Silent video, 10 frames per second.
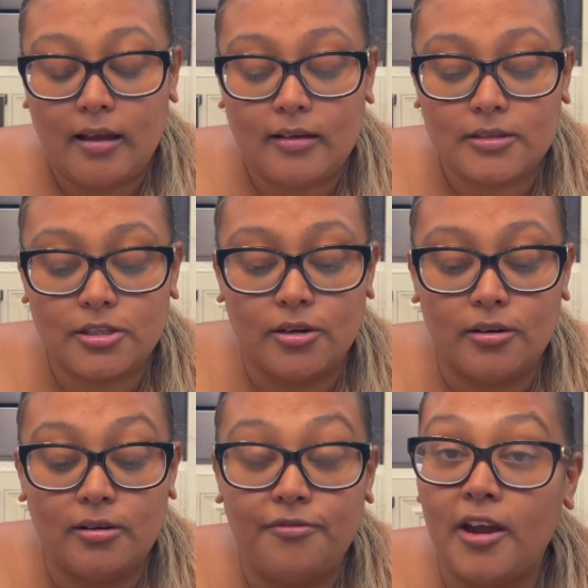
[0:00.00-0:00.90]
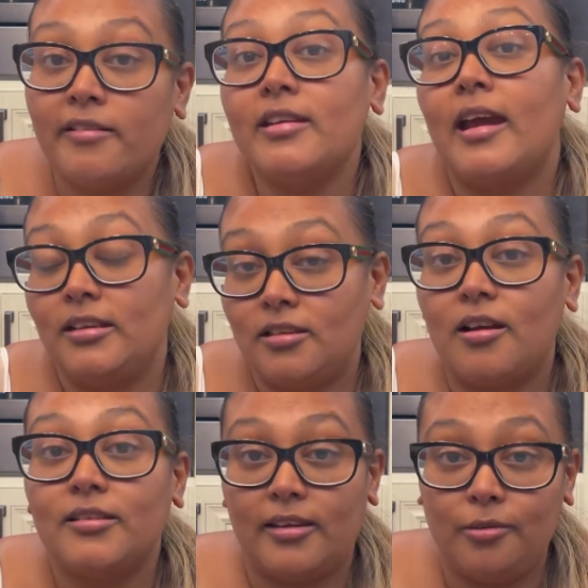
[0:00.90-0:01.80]
So, very nice
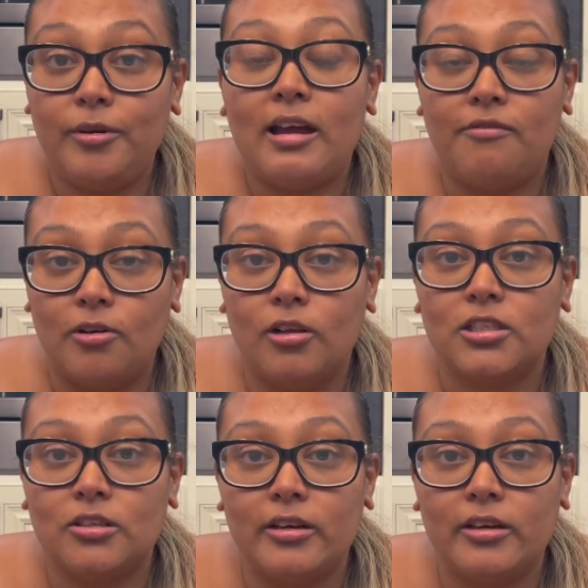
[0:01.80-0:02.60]
content we have also.